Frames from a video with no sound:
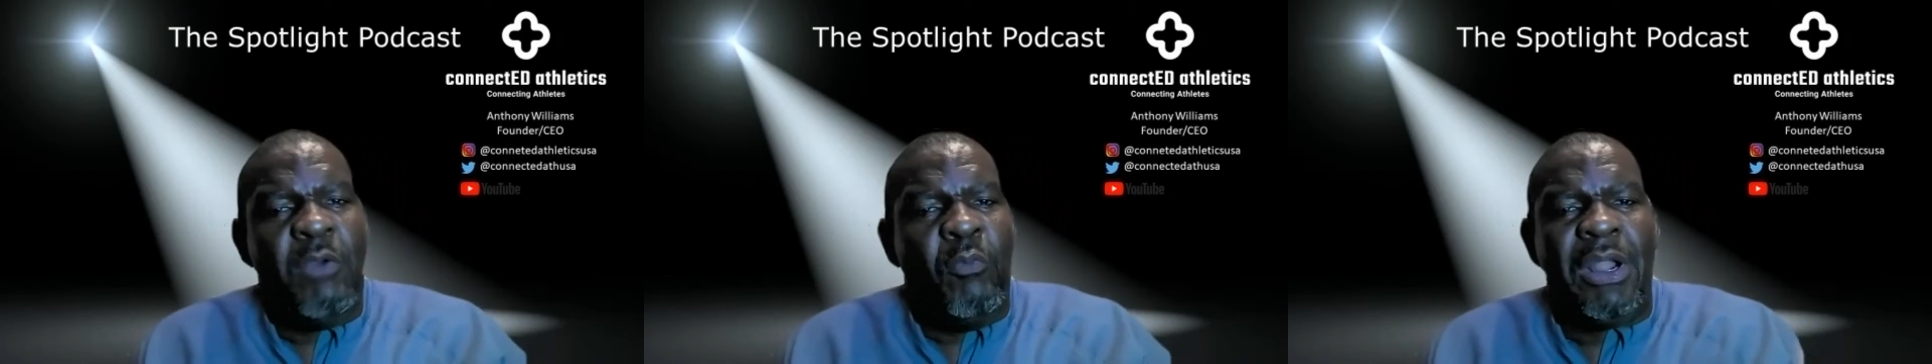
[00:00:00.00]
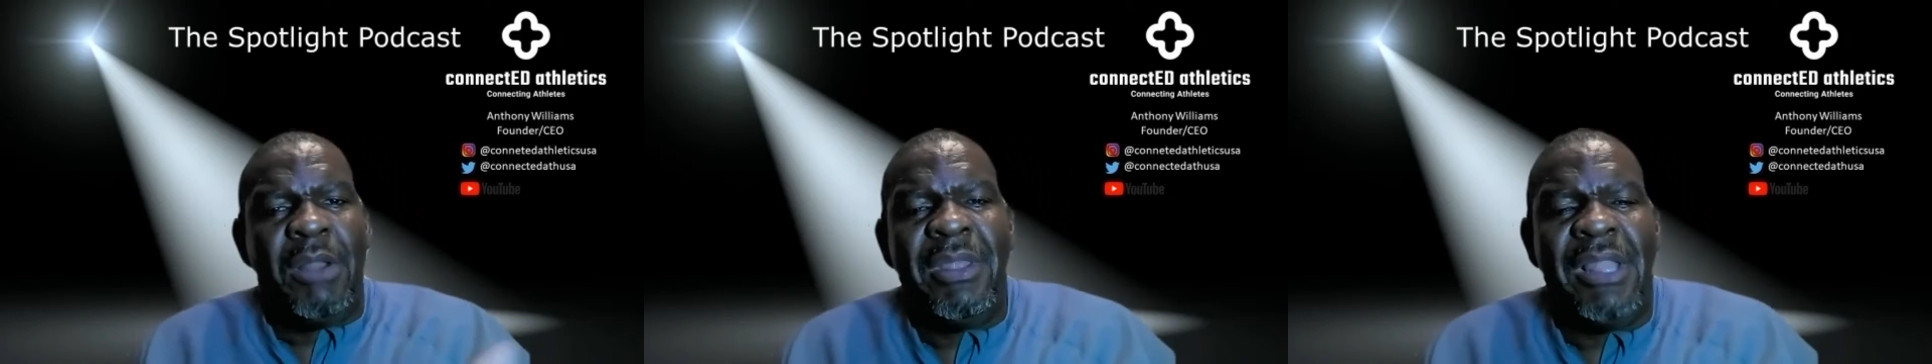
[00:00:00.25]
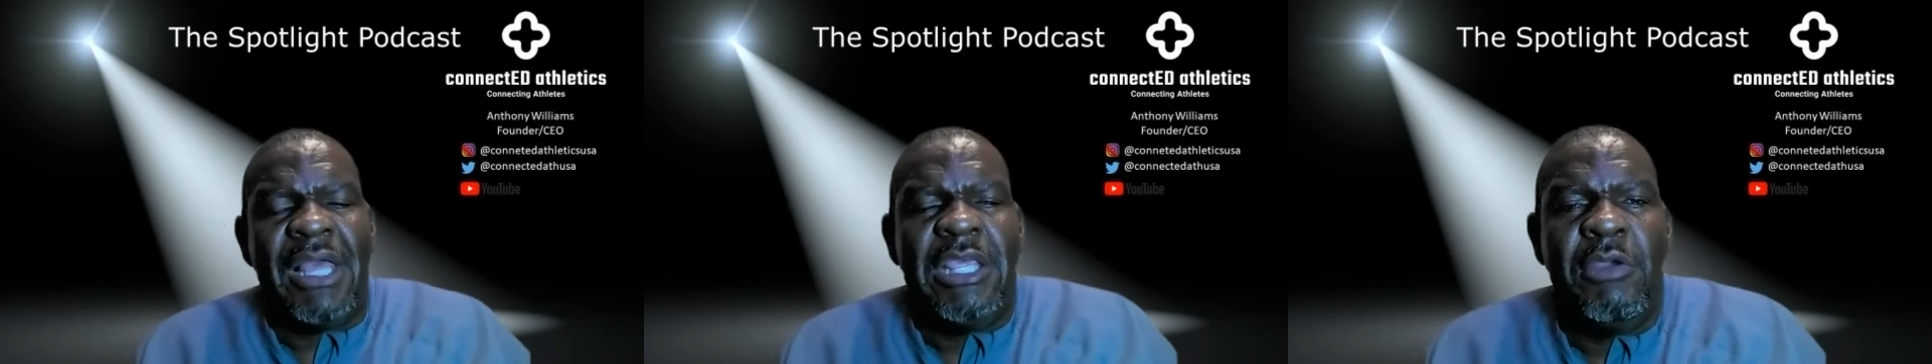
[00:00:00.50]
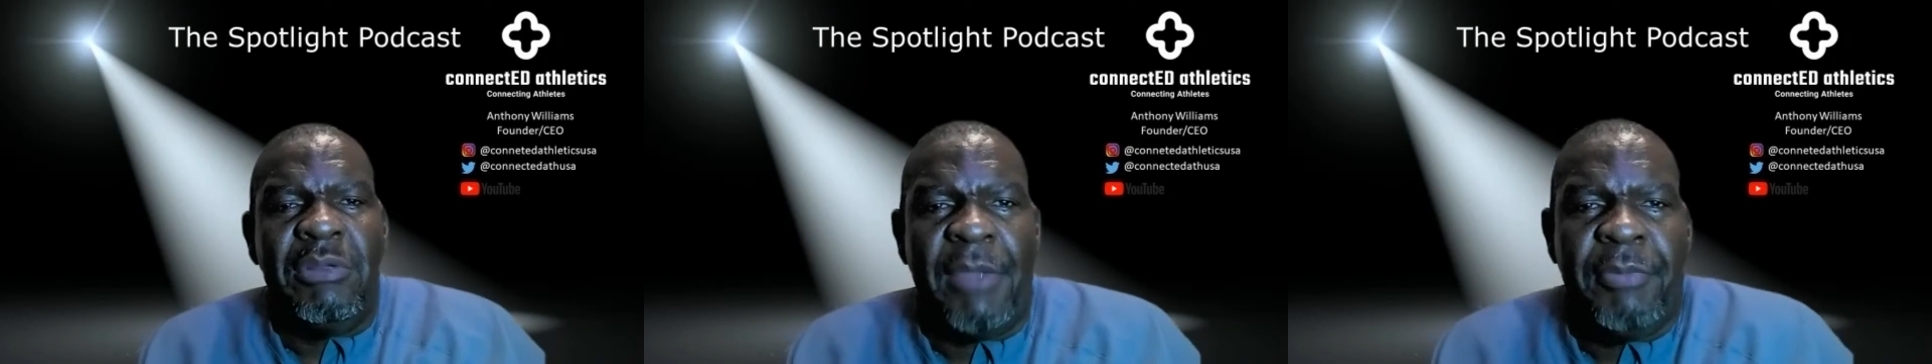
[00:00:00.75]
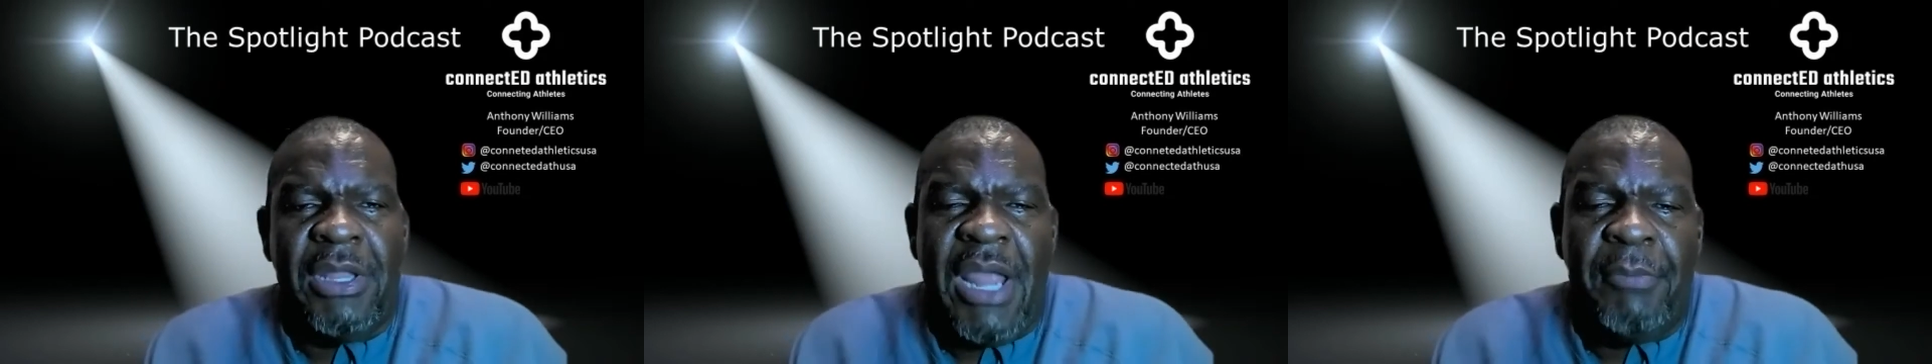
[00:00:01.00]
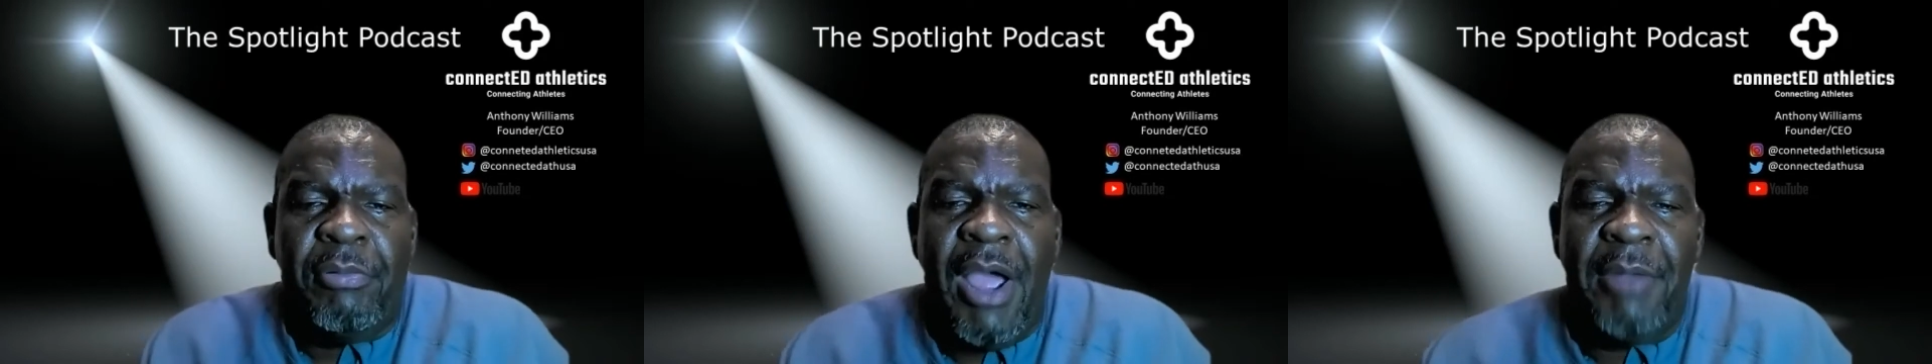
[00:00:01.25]
and want to be like you in that
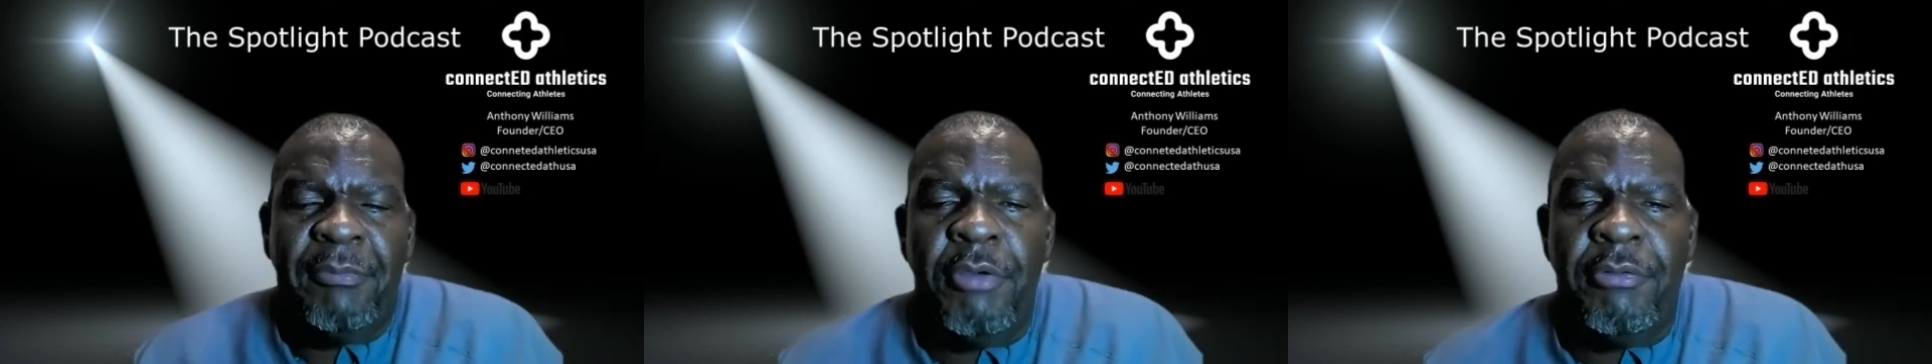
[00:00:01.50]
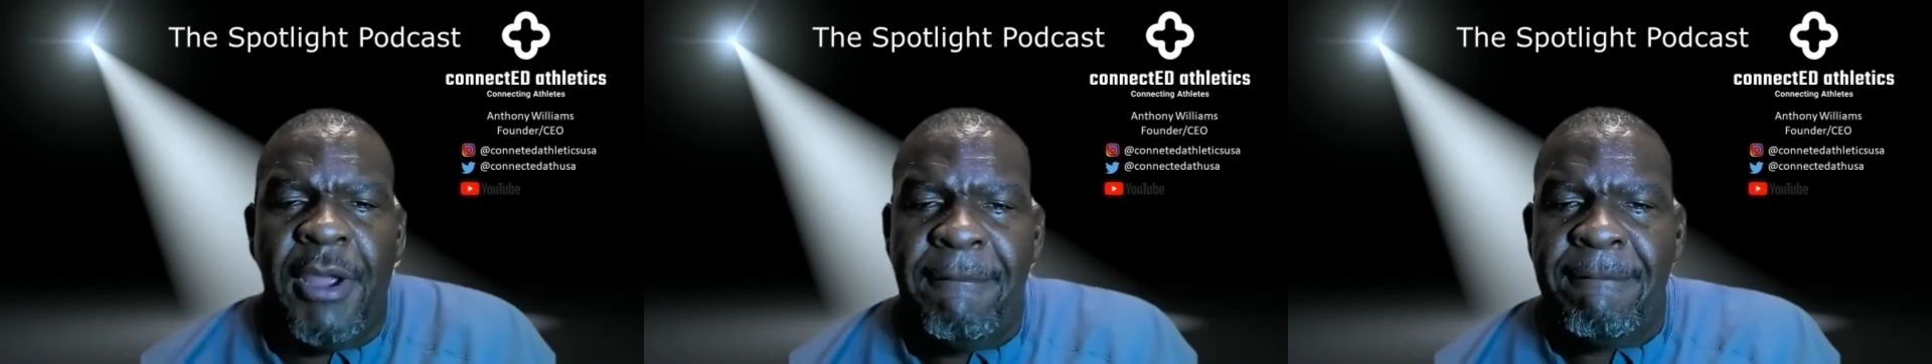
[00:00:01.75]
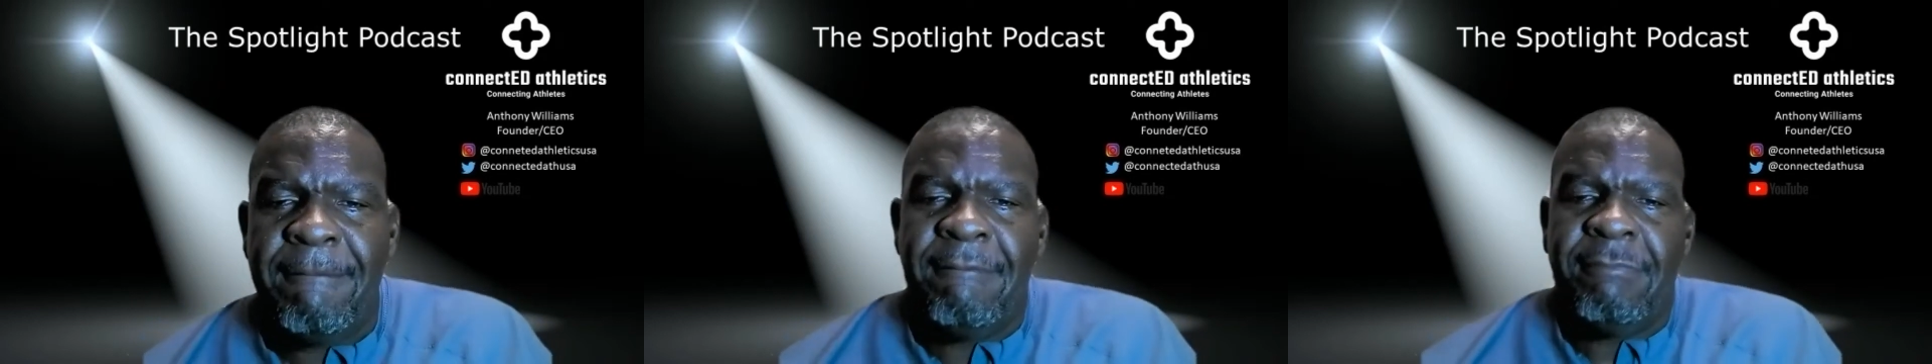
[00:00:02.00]
in that Bryan program?